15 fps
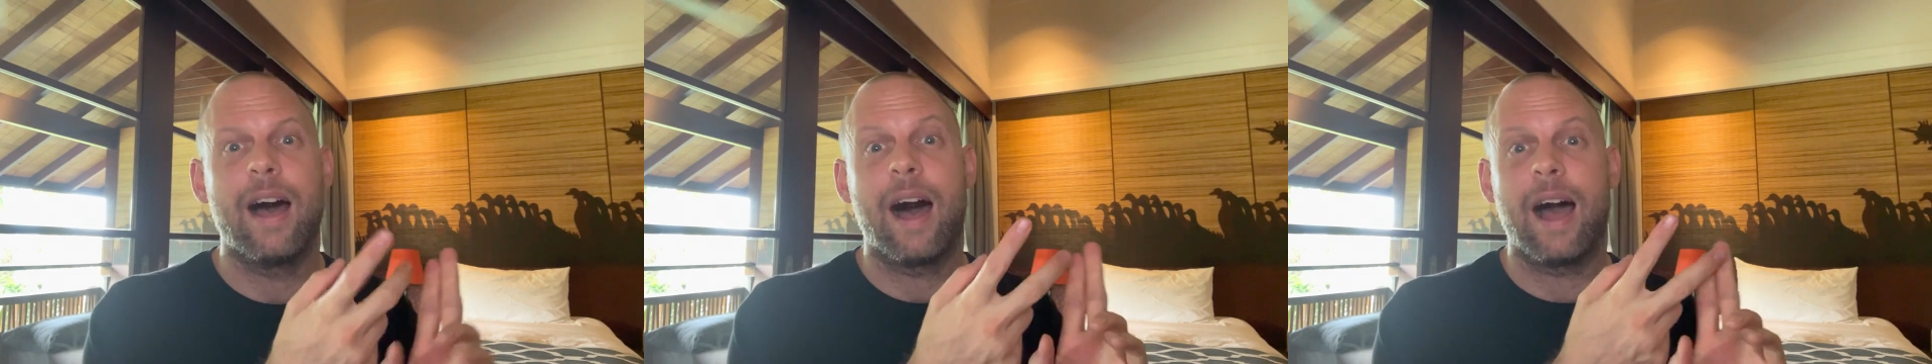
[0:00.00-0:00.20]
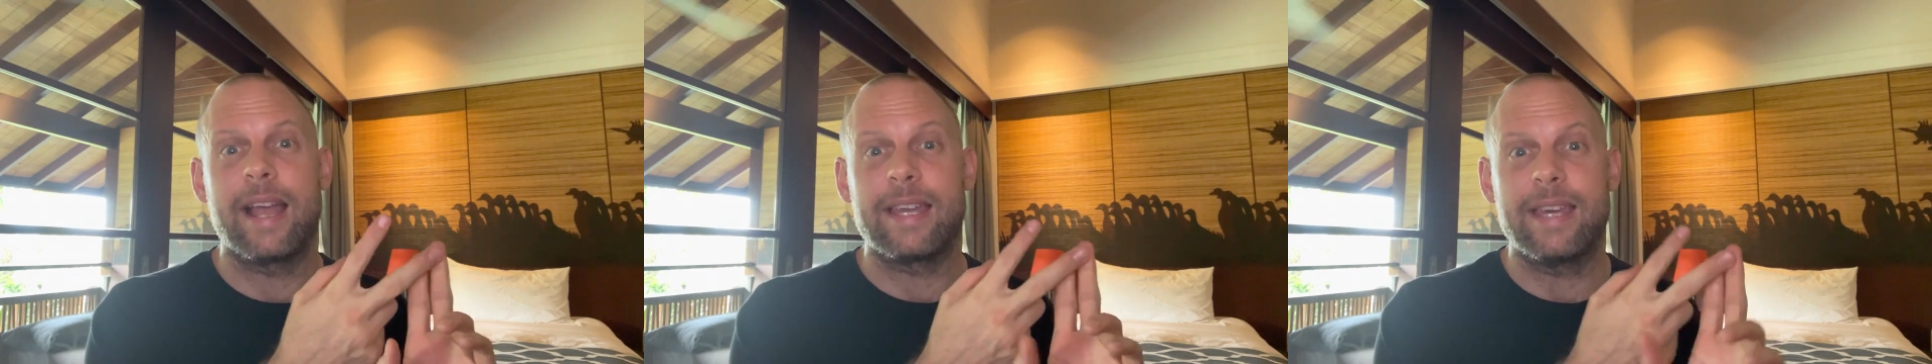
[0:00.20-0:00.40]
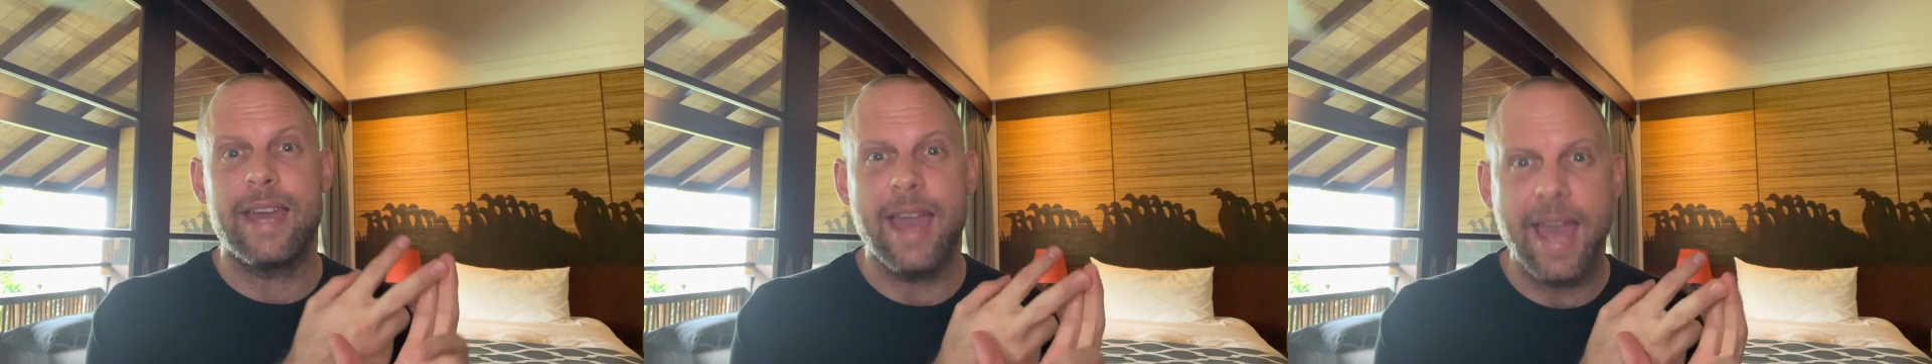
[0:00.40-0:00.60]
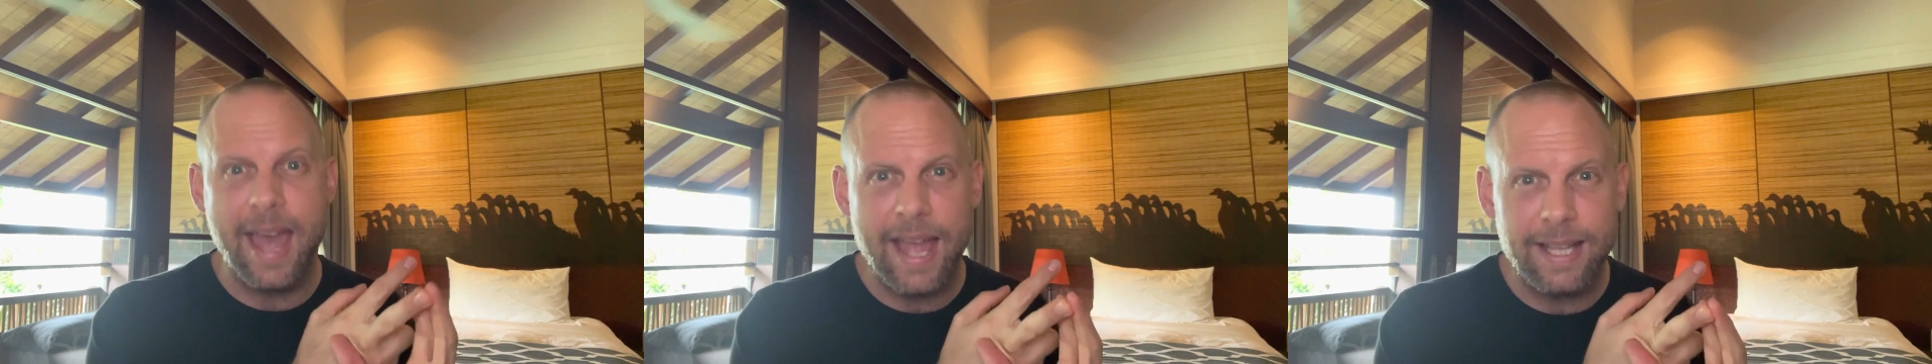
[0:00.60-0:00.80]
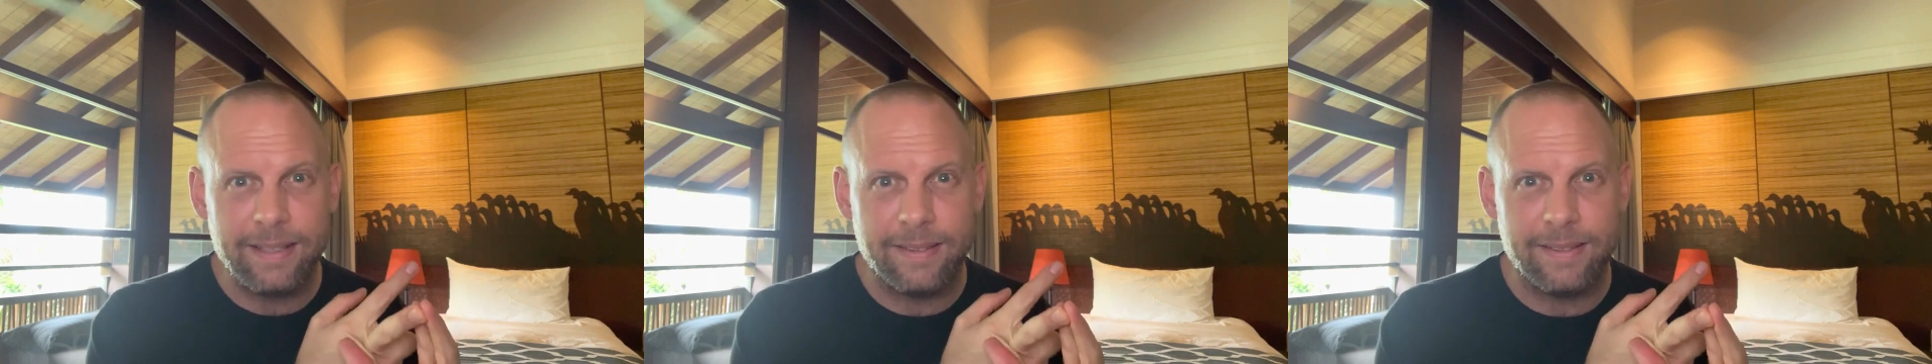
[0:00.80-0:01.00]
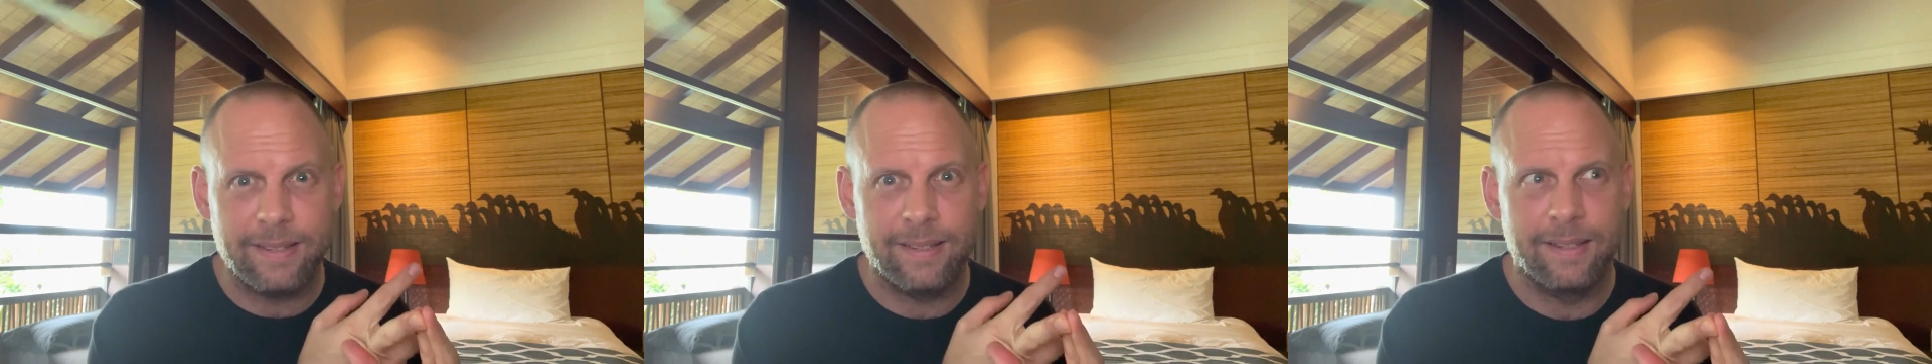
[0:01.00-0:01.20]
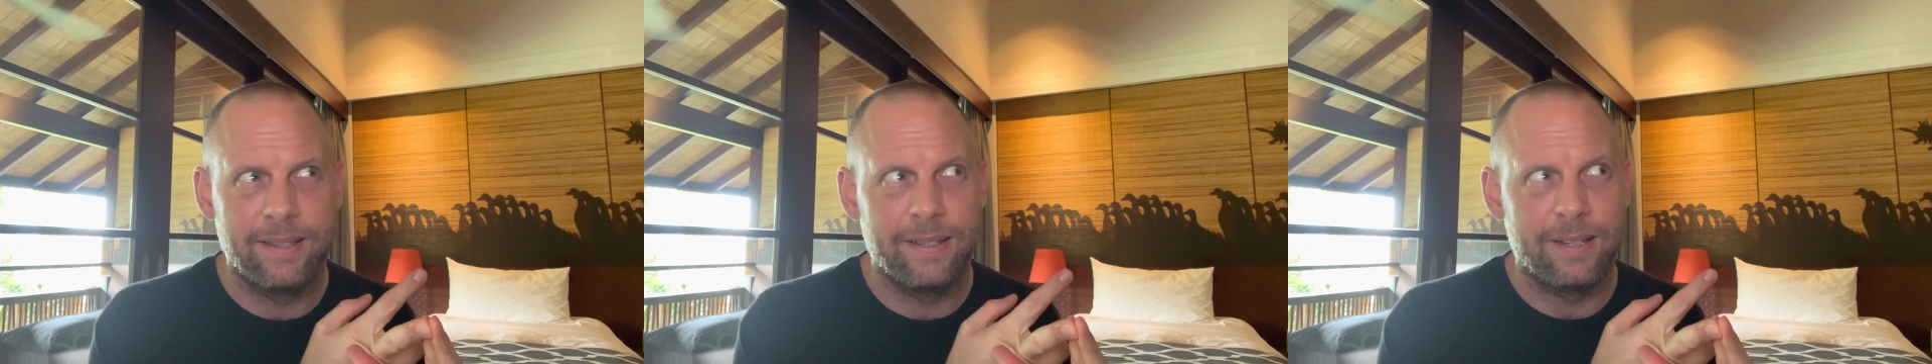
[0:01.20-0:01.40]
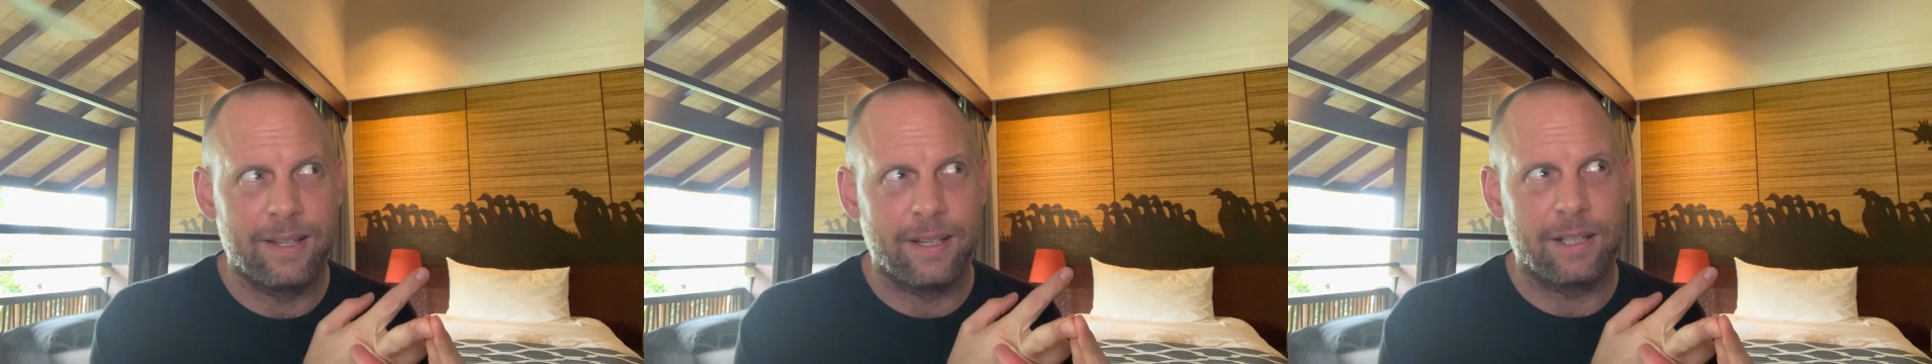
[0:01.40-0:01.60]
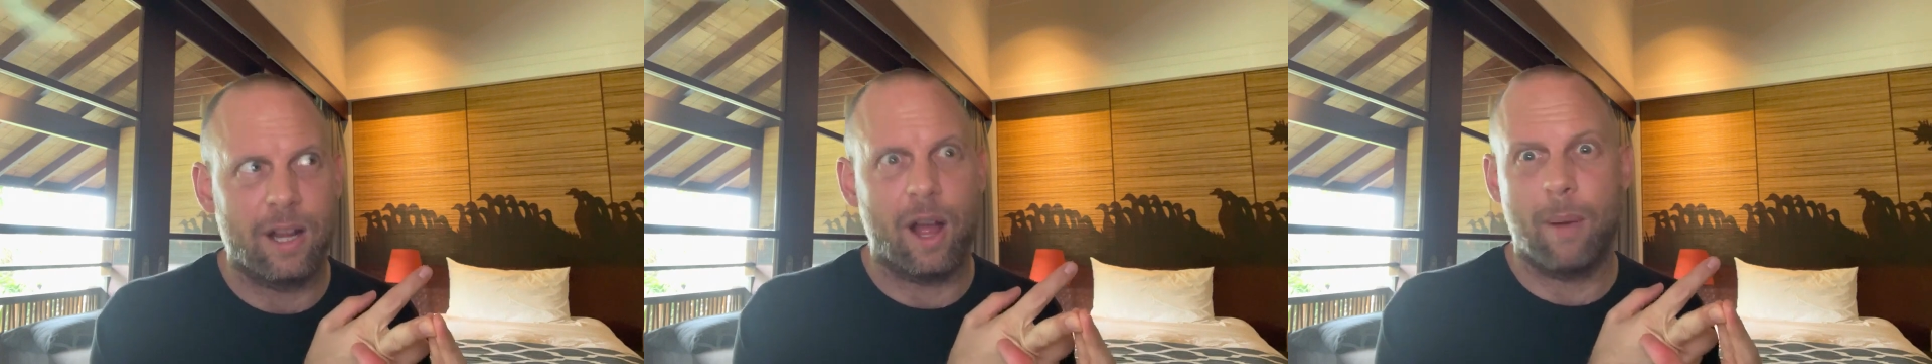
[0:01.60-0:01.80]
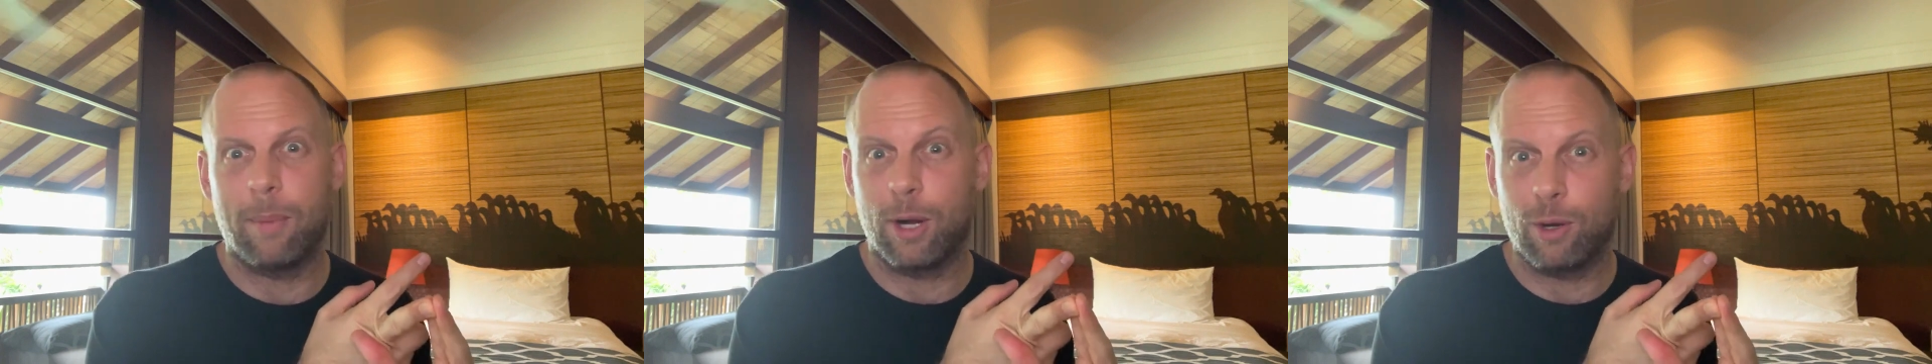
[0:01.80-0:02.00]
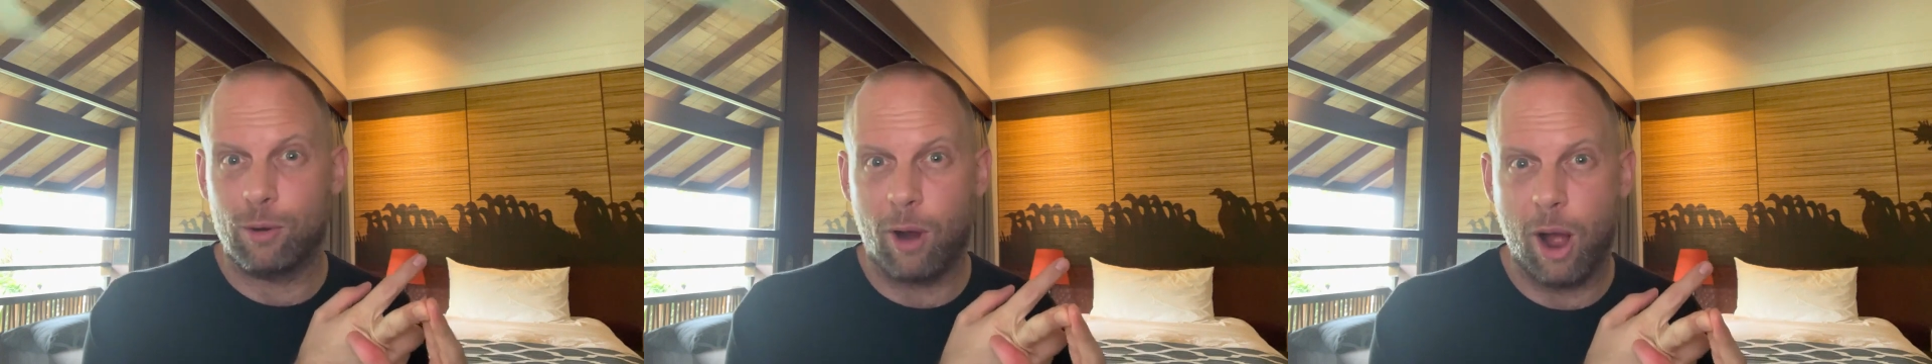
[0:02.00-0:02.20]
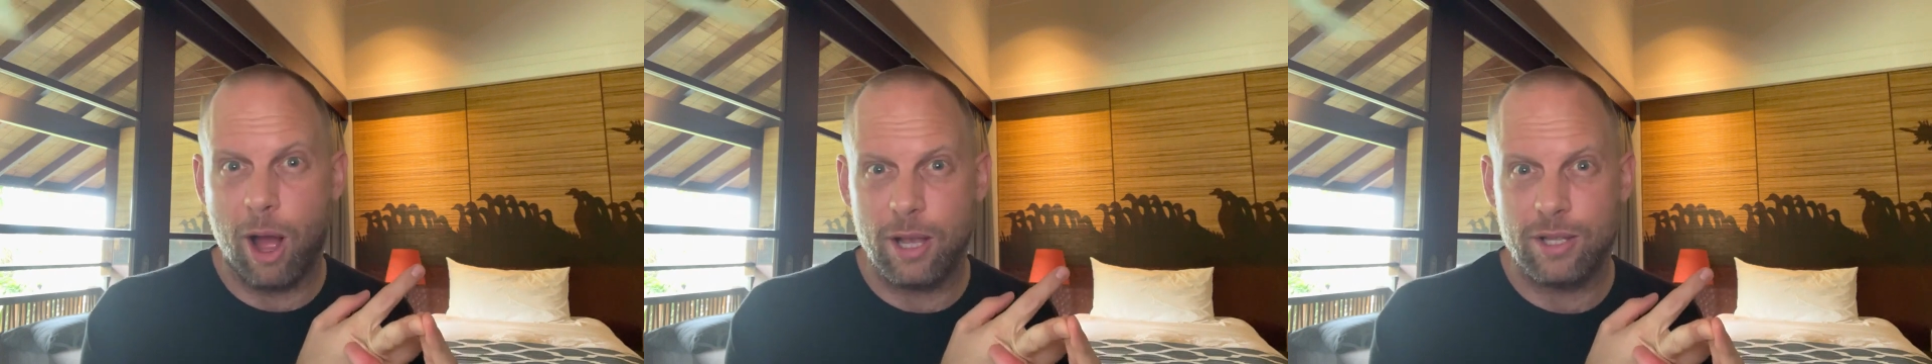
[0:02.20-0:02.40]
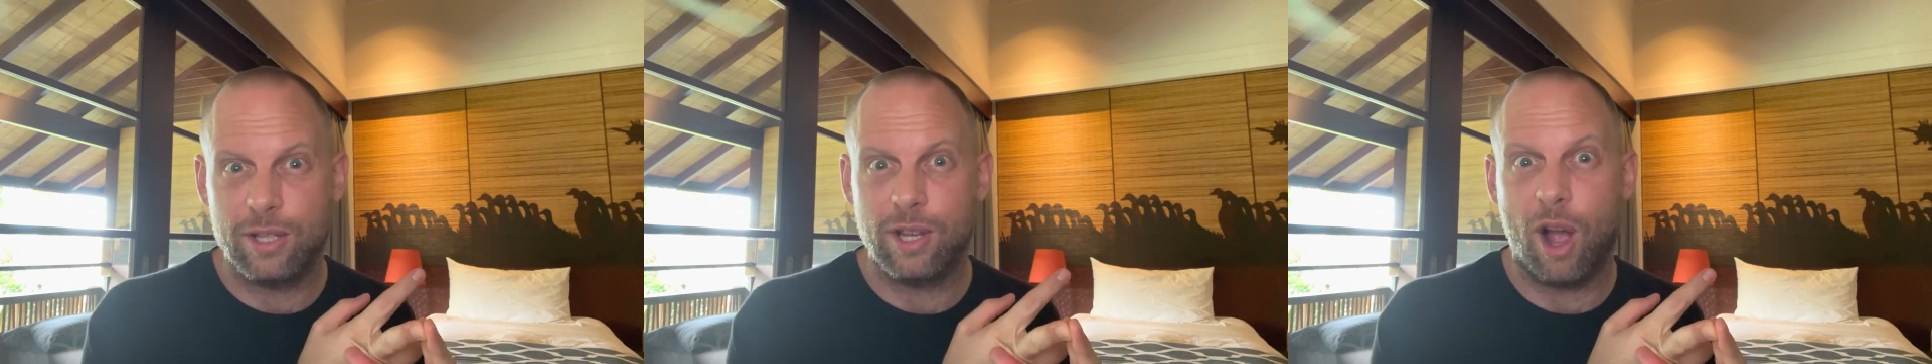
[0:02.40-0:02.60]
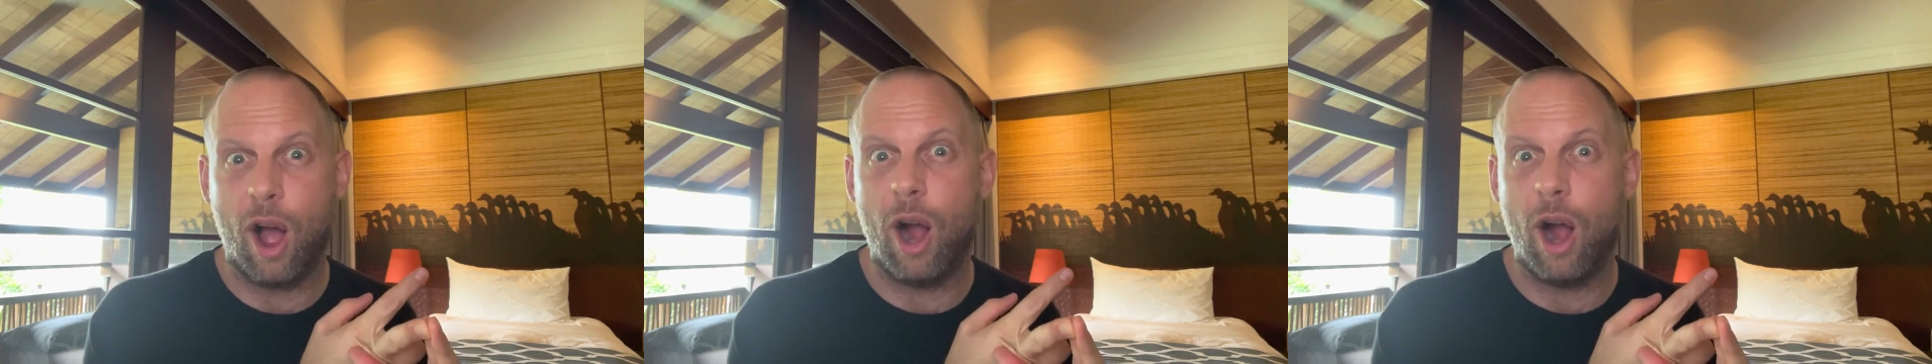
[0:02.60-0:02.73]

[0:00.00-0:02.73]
I can't come across